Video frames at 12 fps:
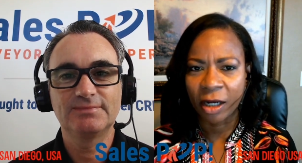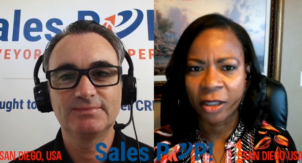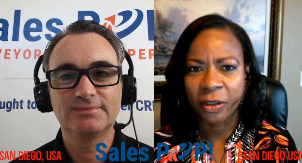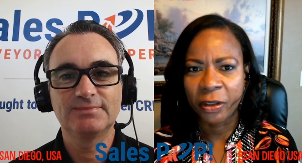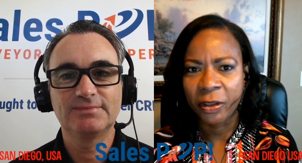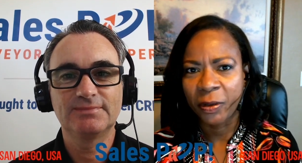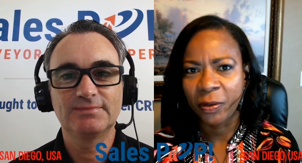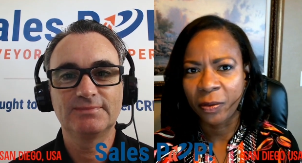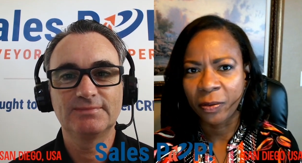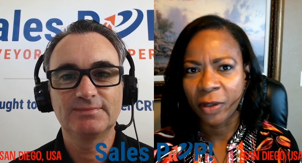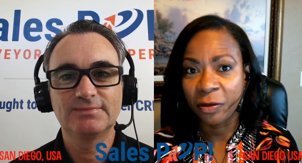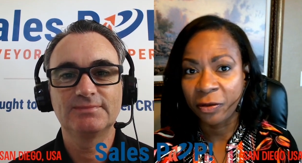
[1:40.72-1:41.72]
Speaker 1: on
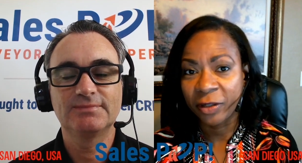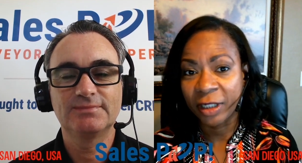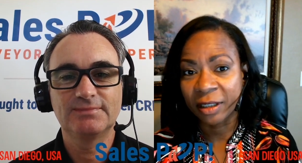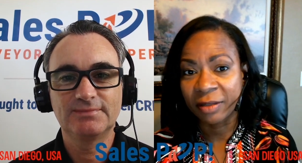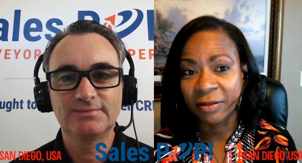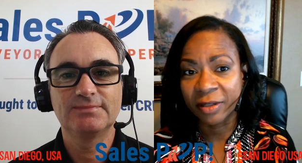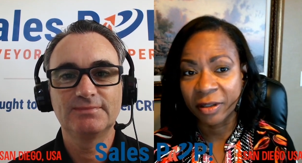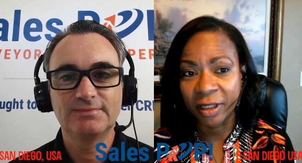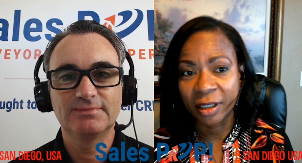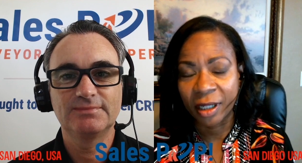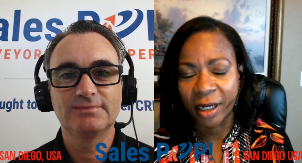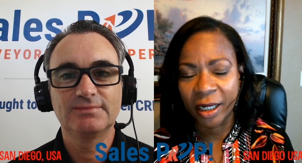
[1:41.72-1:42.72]
new coaching and
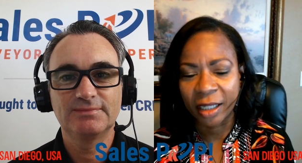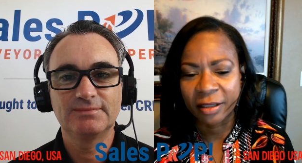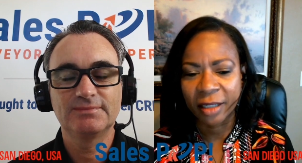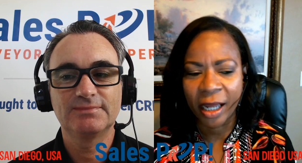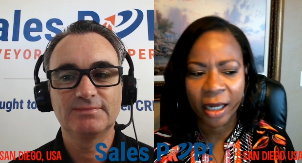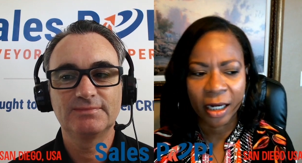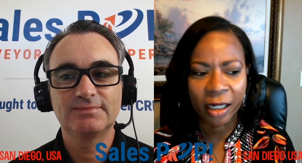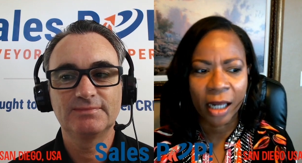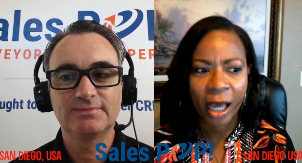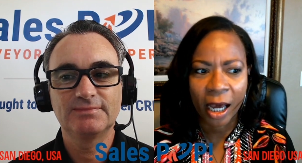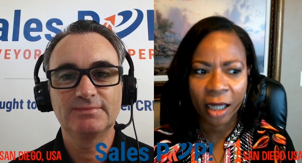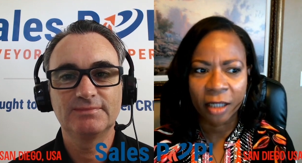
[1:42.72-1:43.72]
consulting clients, I had a
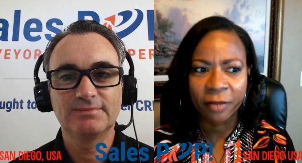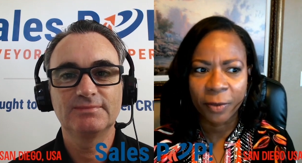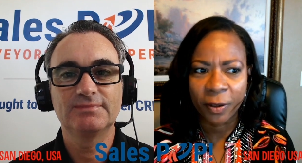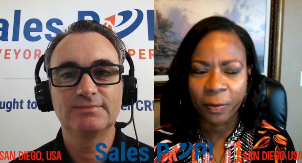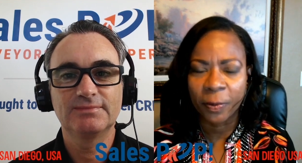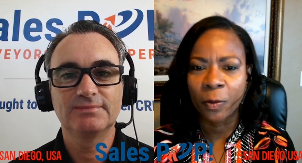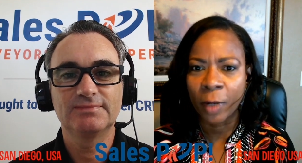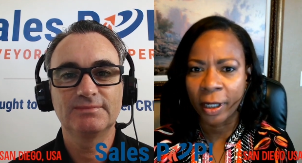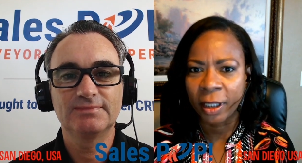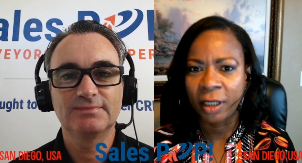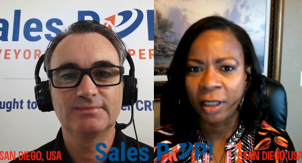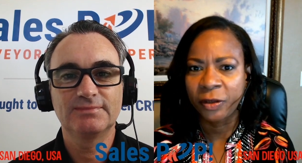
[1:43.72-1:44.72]
lot of people
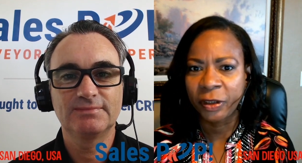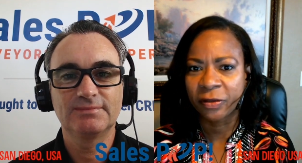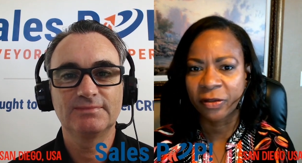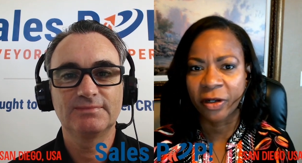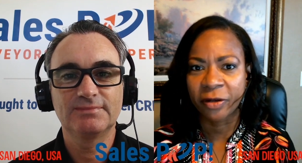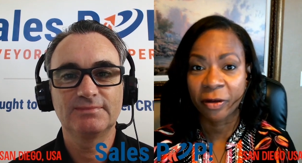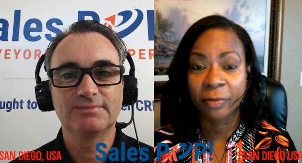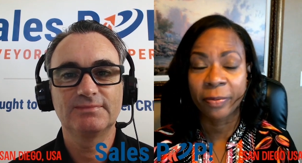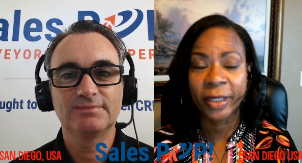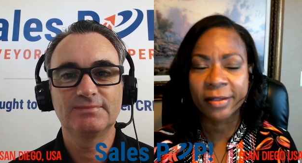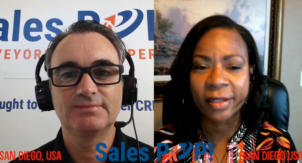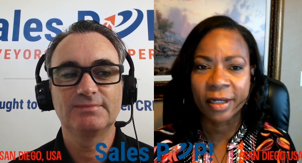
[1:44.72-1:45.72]
wanting to start their
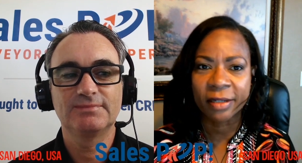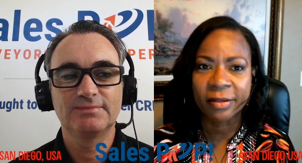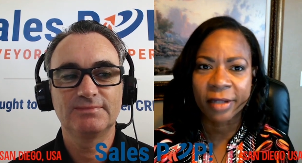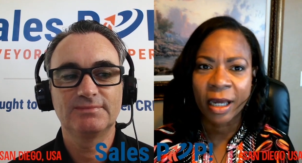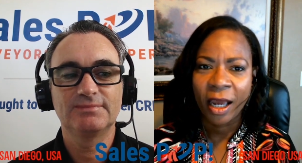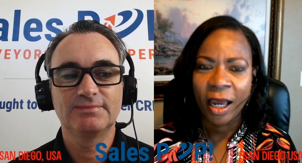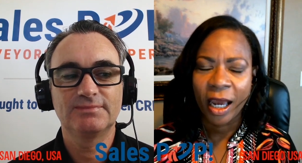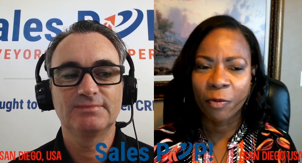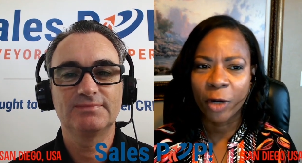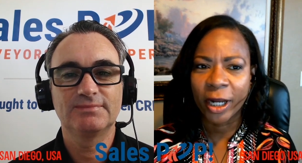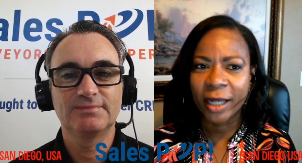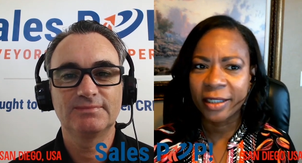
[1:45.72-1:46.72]
business.
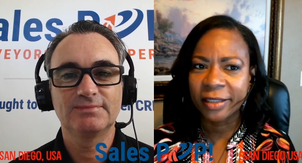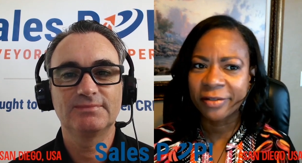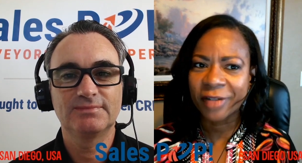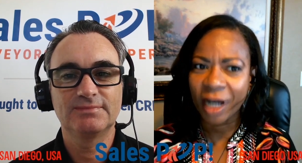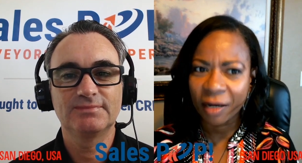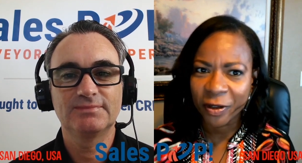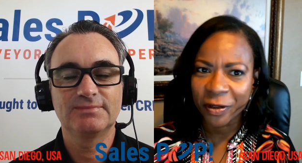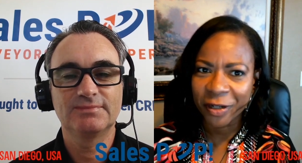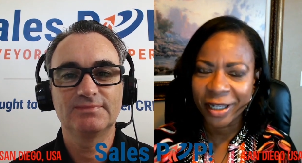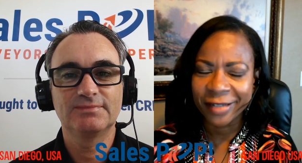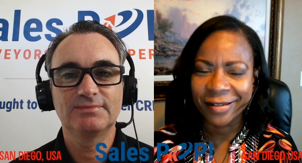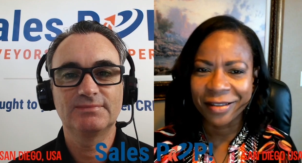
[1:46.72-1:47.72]
And what I
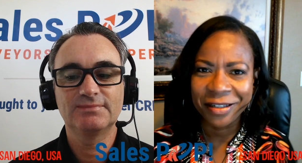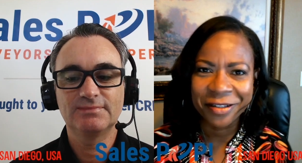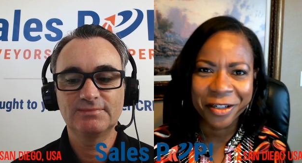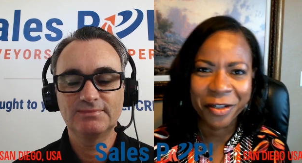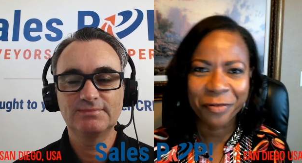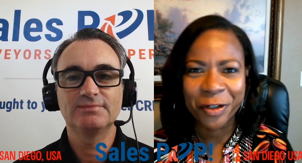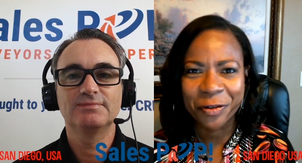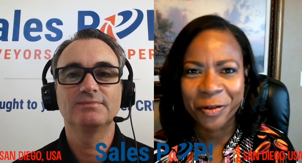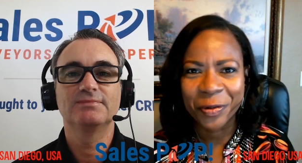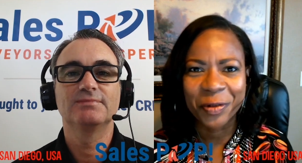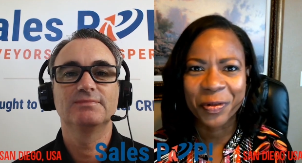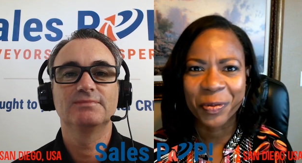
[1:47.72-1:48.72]
discovered is that these
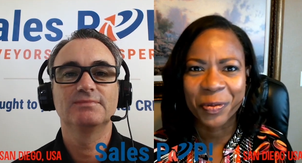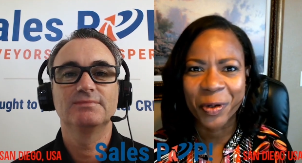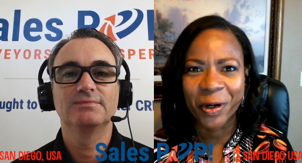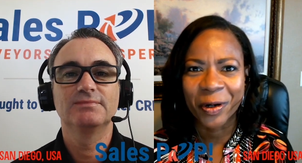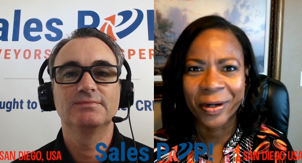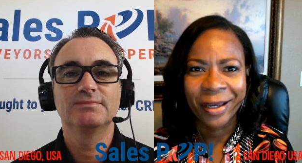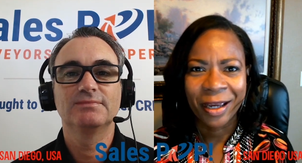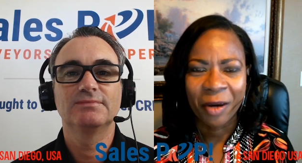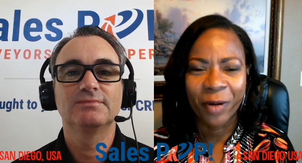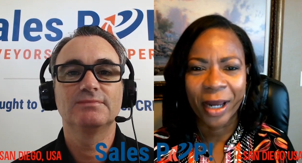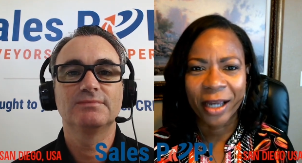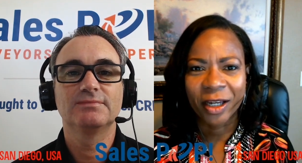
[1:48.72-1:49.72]
individuals were
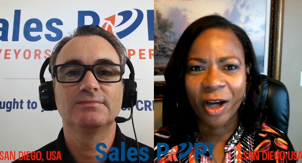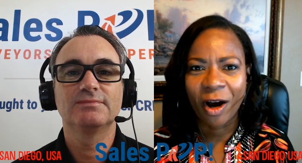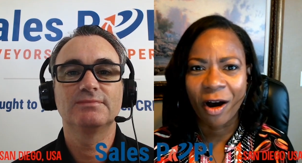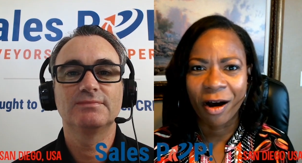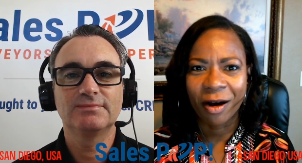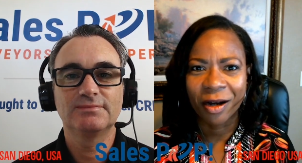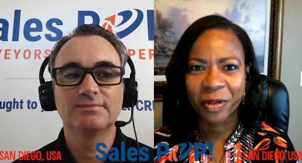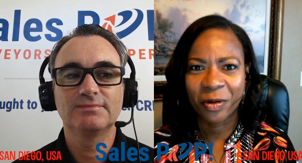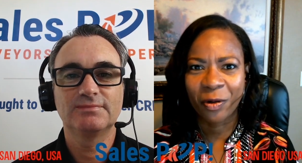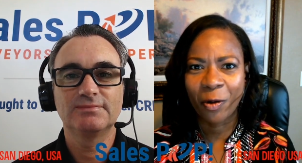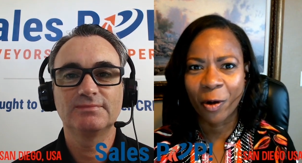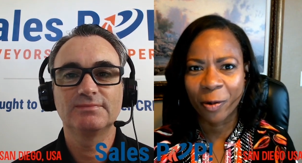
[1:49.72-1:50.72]
what I call
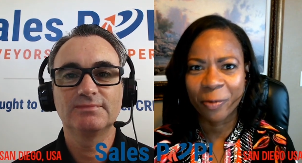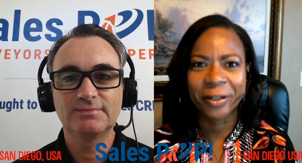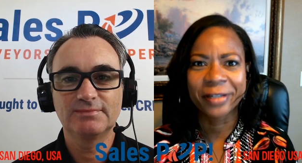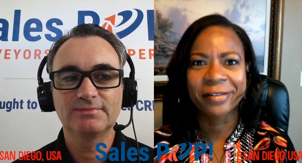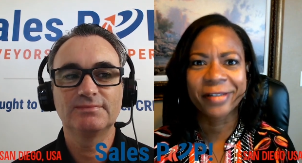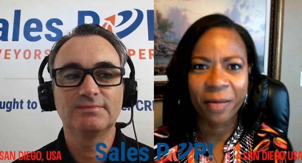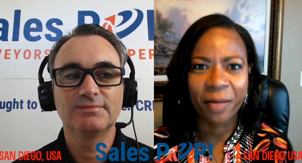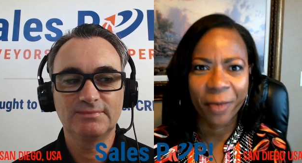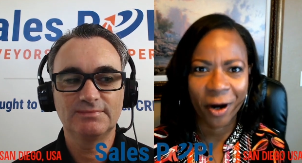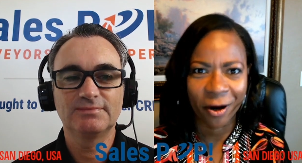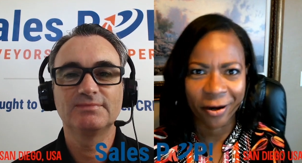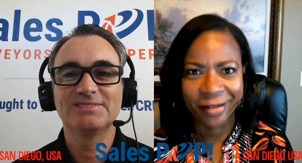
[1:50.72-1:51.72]
corporate escape
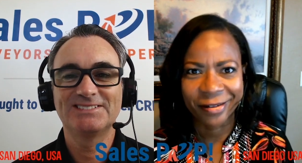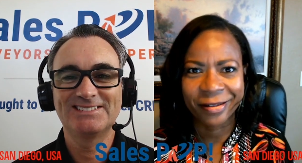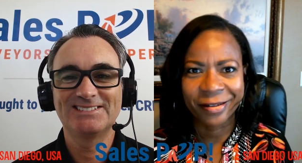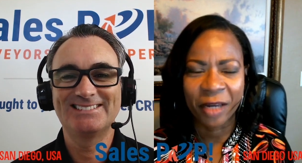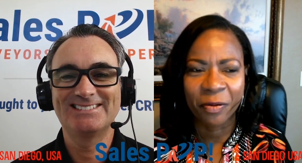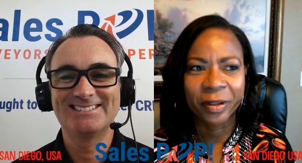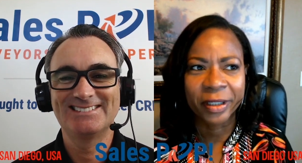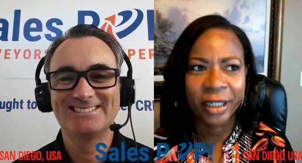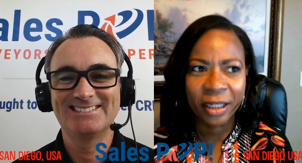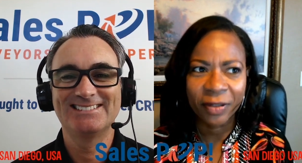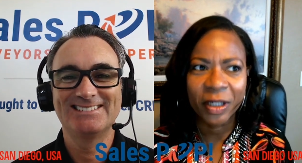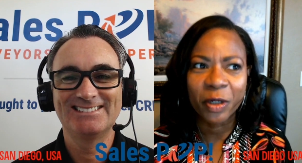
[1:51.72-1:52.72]
artists. They were
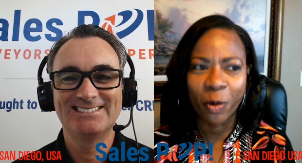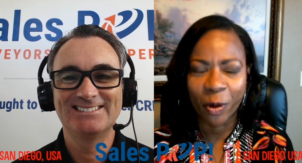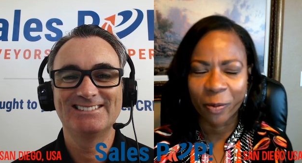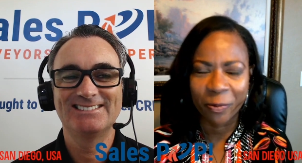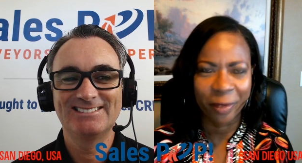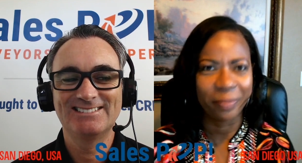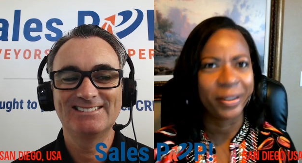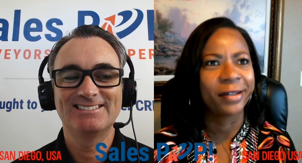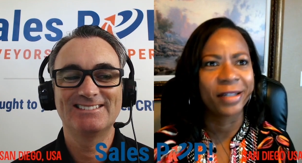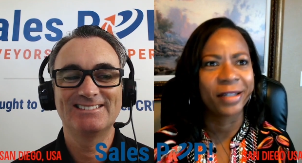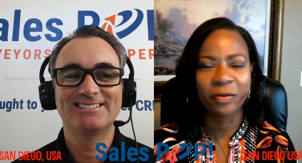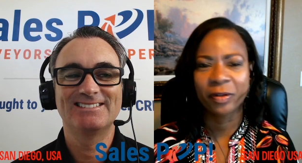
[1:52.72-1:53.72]
leaving corporate
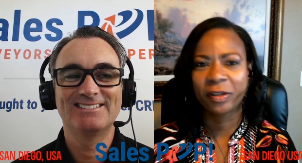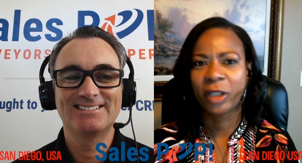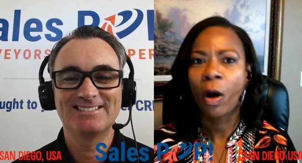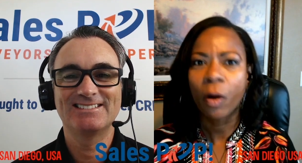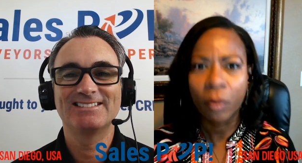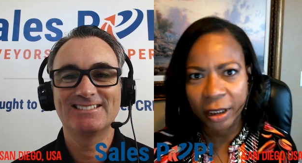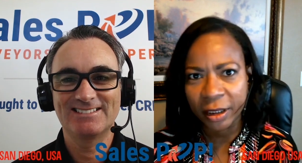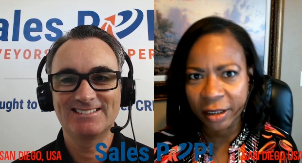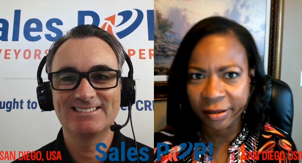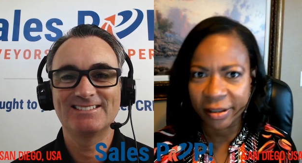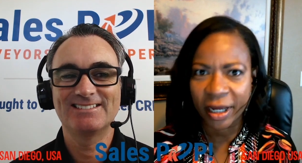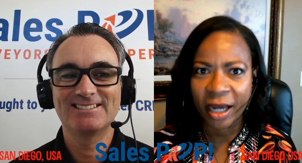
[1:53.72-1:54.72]
because they were totally
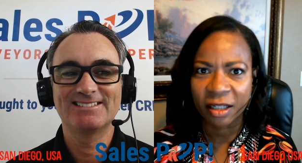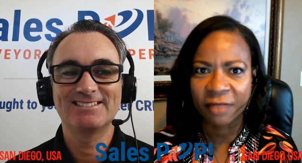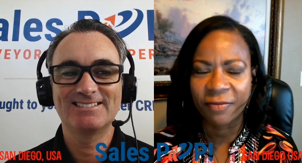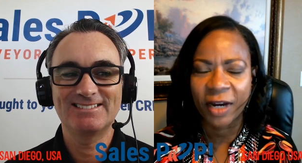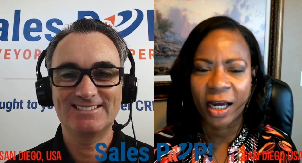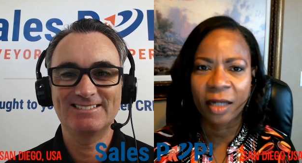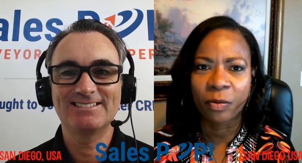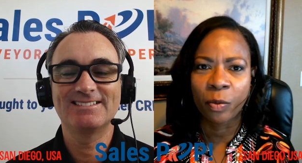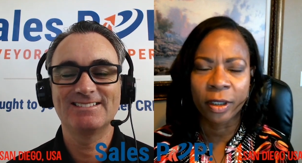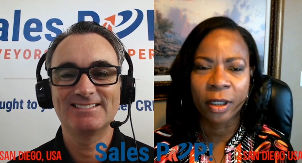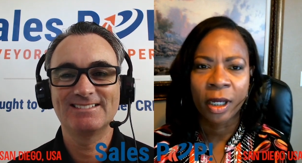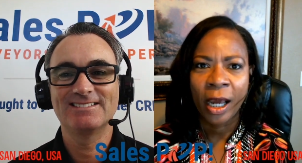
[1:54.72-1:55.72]
dissatisfied
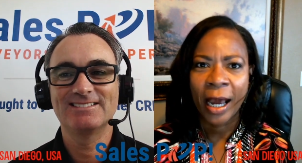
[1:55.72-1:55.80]
with